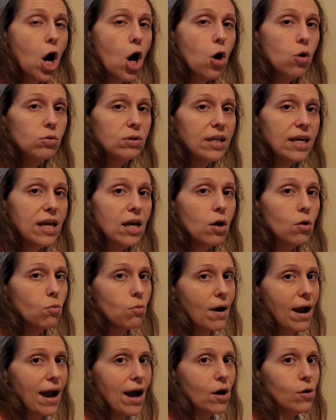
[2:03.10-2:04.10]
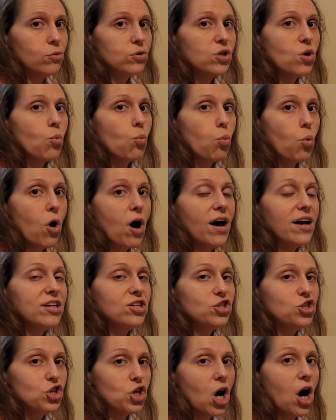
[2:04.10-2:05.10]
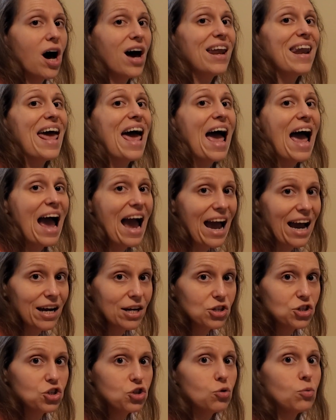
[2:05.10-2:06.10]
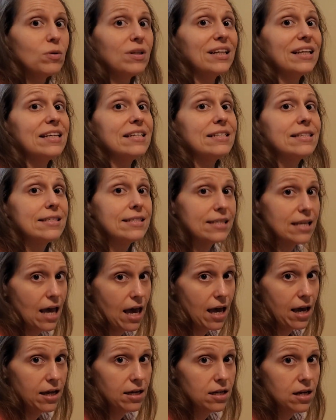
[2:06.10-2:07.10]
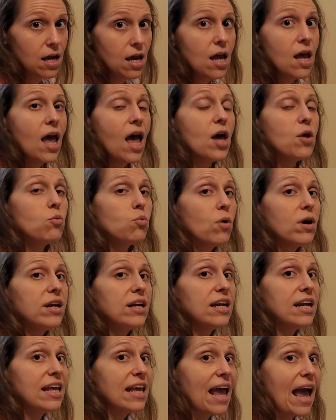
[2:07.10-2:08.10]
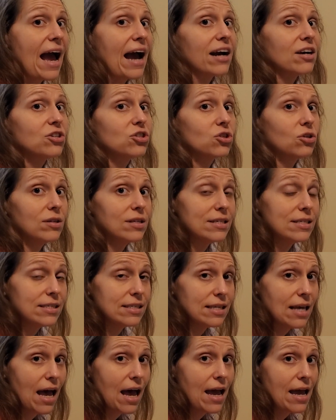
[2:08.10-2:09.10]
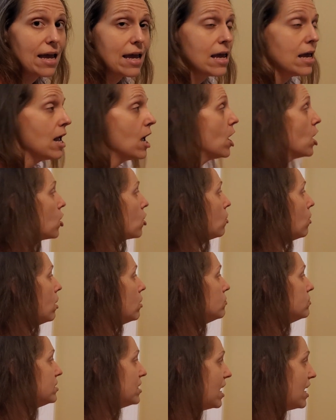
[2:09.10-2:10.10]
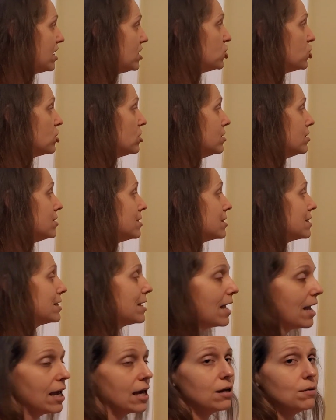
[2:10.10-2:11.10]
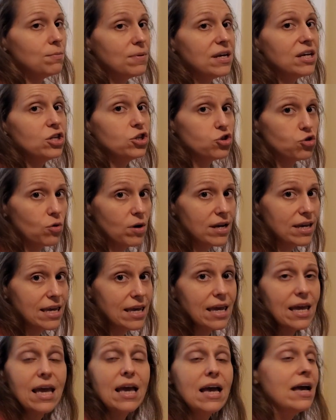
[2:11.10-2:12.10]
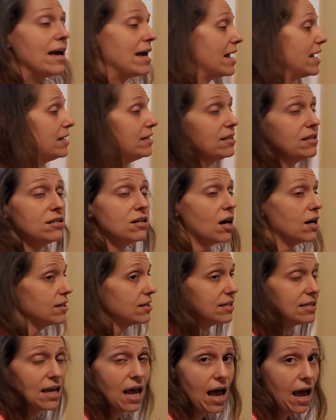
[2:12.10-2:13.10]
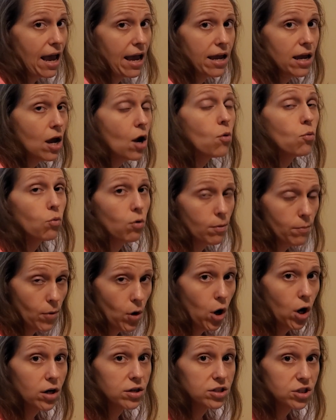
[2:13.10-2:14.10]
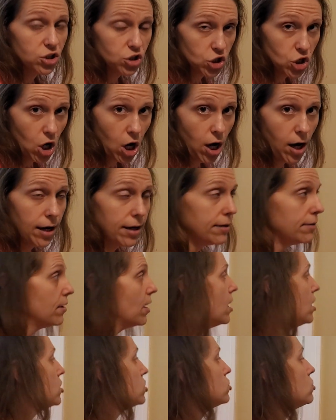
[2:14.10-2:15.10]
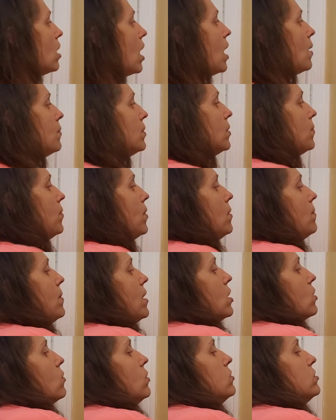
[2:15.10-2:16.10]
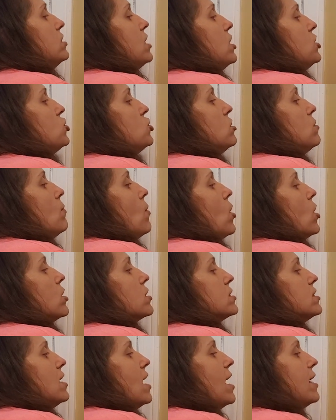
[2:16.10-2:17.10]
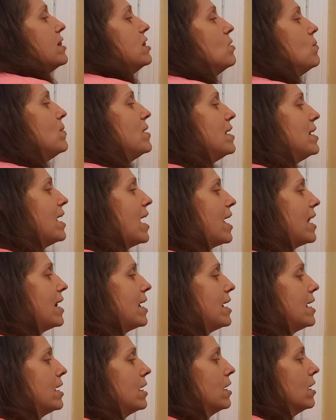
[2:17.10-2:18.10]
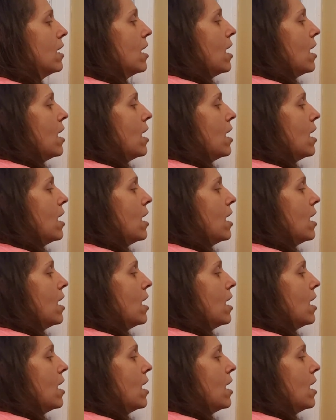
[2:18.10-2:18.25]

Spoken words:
only around what John actually said. And what did he actually say? Quotations can be tricky. He did not say, remarked John. So I'm going to put my quotation marks at the beginning